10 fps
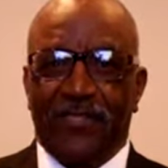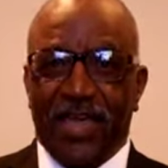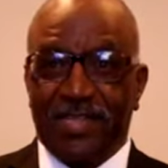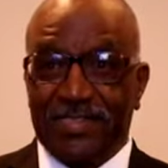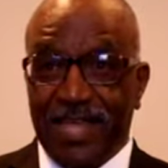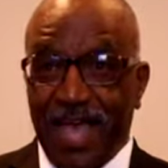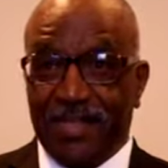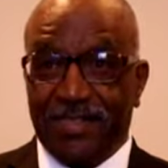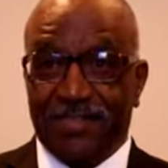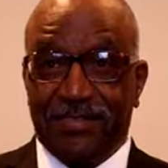after I
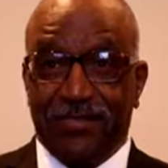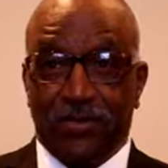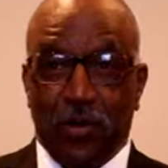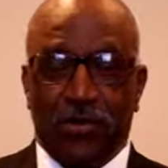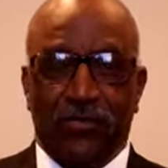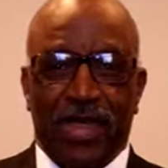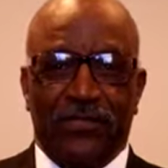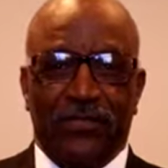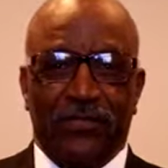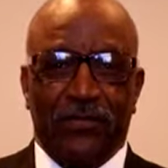signed it, you know,
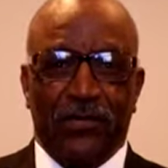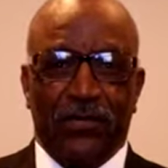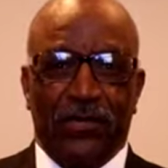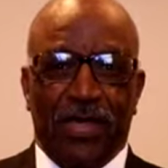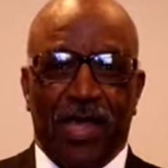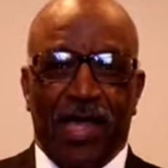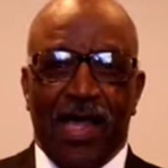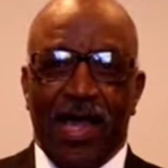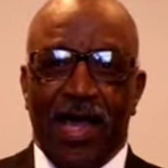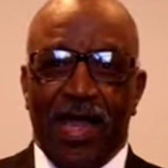autographed it for him,
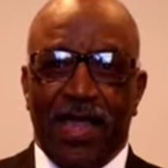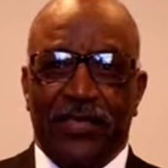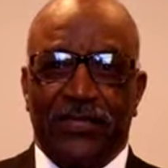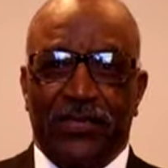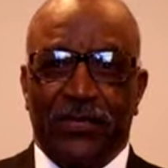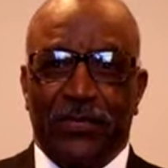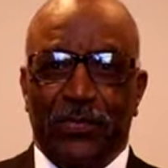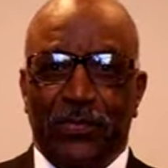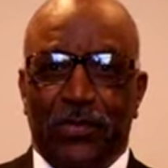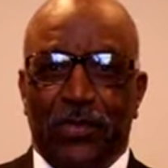I asked
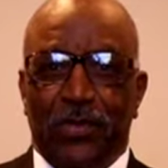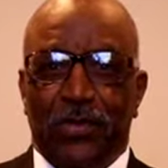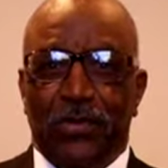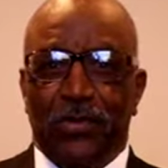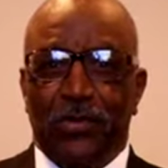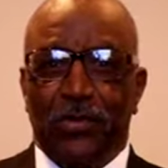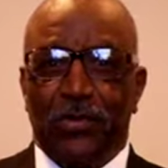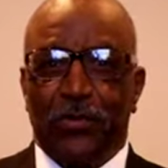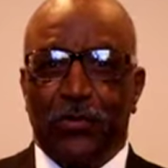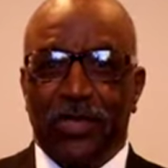him,
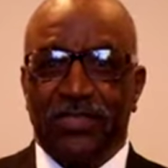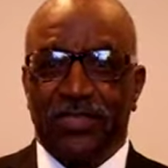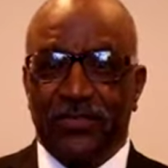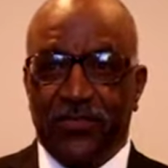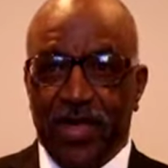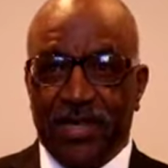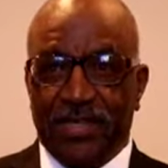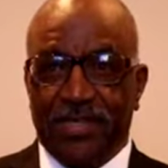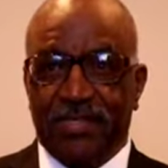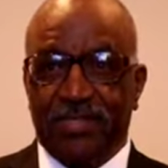could once he
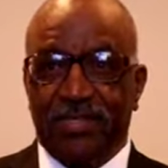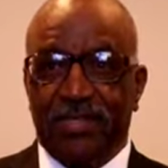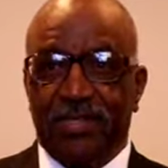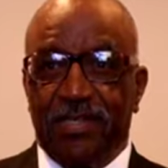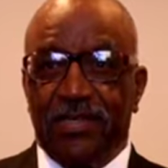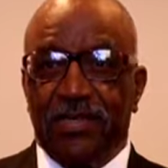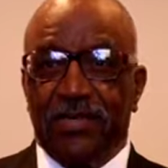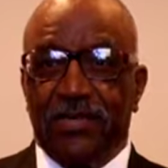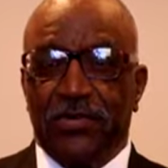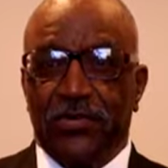read it,
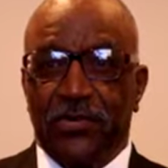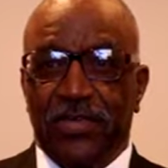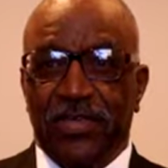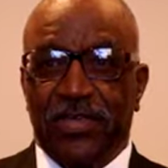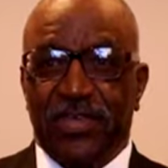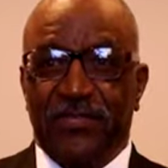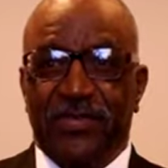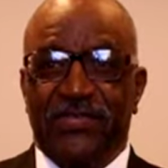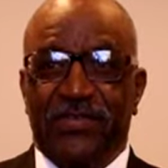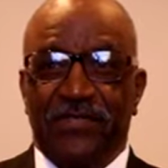could he
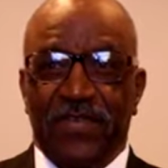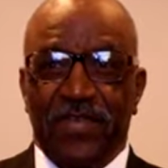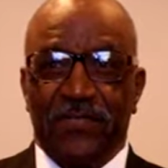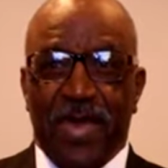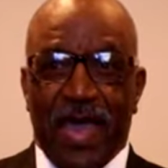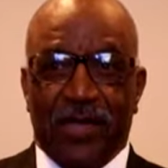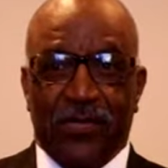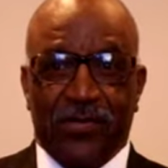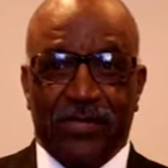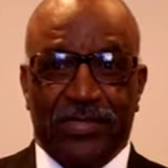give me some
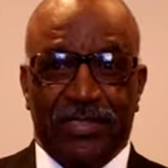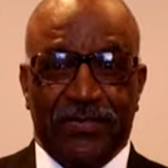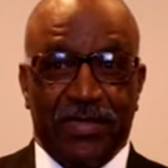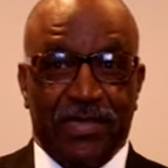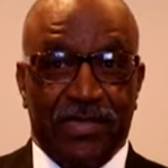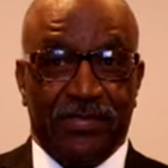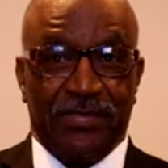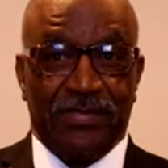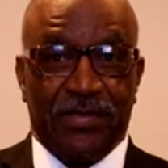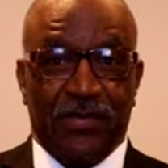feedback on it? Give me
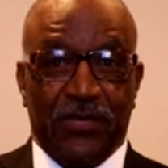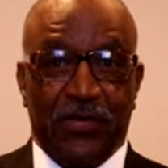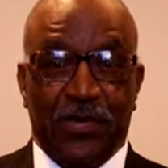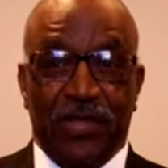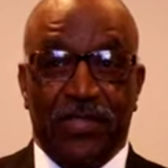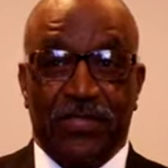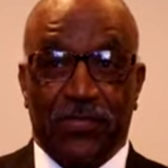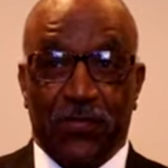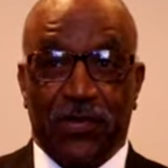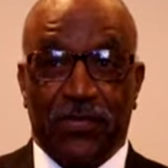his uh, what he
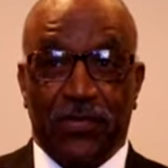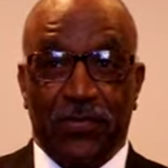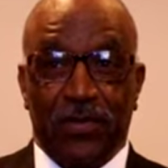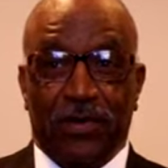thought of the